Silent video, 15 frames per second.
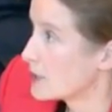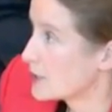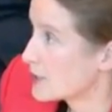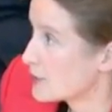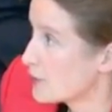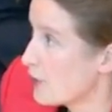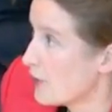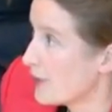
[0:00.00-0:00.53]

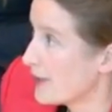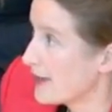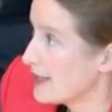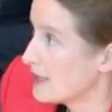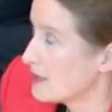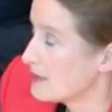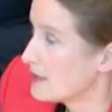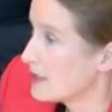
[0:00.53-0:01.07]

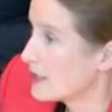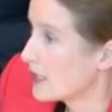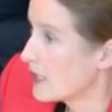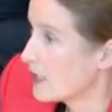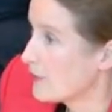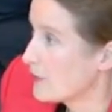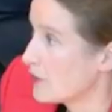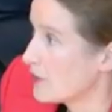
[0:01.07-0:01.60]
destroy the
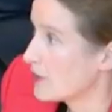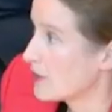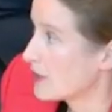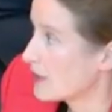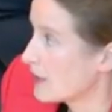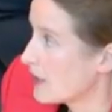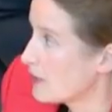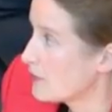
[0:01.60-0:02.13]

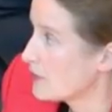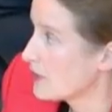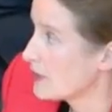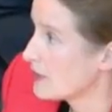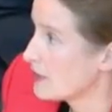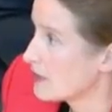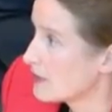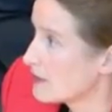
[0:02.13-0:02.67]

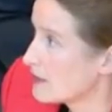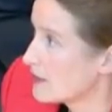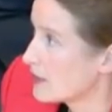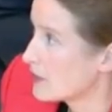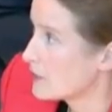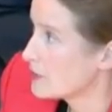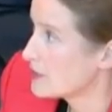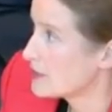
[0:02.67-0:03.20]
carefully
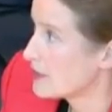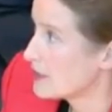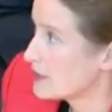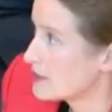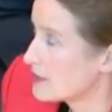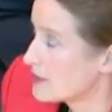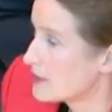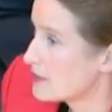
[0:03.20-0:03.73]

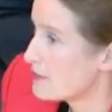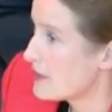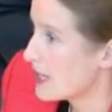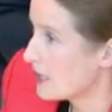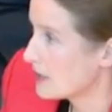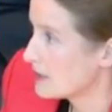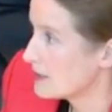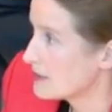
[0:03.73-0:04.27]
negotiated
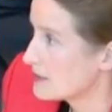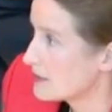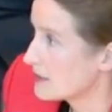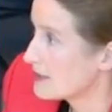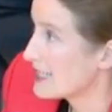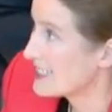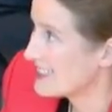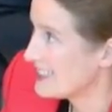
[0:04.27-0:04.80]
balance
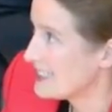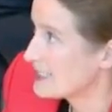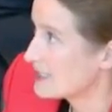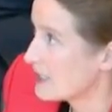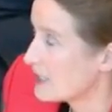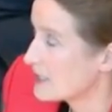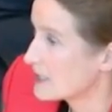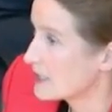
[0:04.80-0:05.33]
that
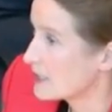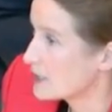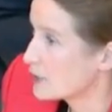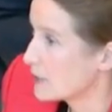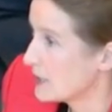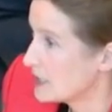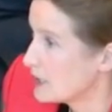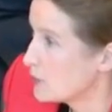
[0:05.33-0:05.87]
is Article
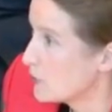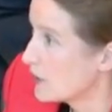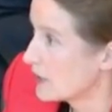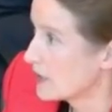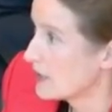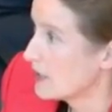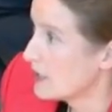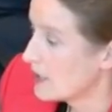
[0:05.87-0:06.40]

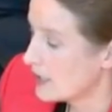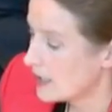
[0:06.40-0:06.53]
21.